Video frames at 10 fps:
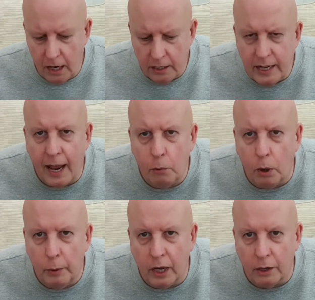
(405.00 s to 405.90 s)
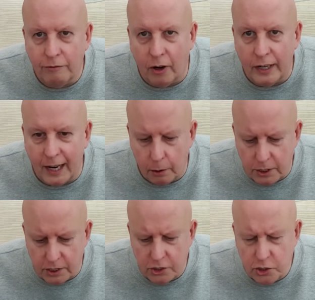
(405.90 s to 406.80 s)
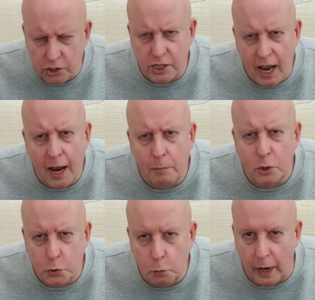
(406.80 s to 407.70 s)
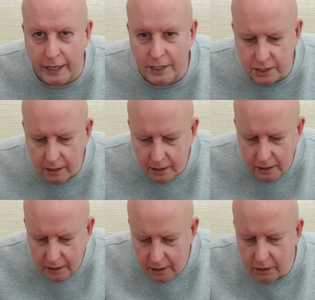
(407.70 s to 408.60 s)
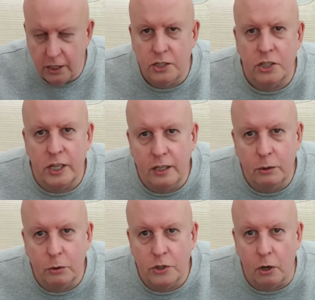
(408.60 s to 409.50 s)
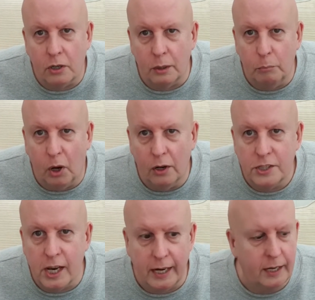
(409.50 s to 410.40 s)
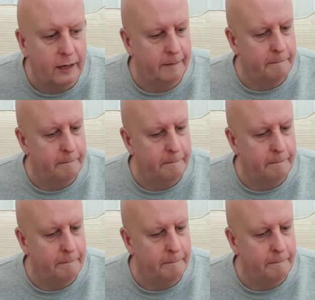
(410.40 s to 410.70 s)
Now what we're going to find out is just how much weight can this single chocolate bar take.